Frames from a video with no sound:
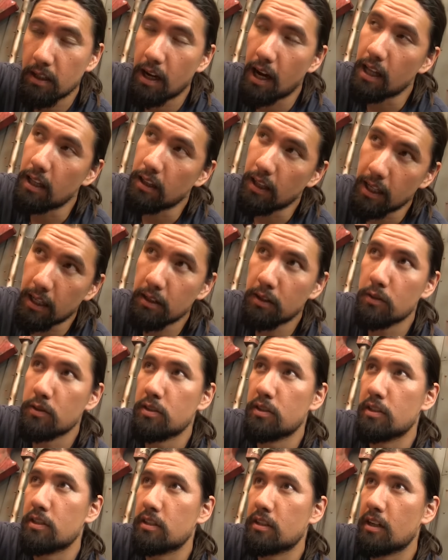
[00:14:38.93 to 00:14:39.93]
I like
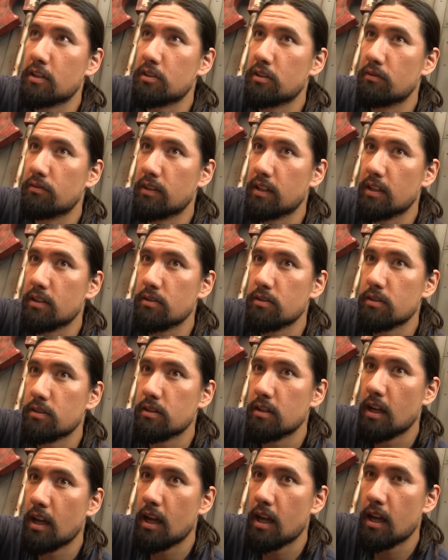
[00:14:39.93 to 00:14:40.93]
those discussion videos.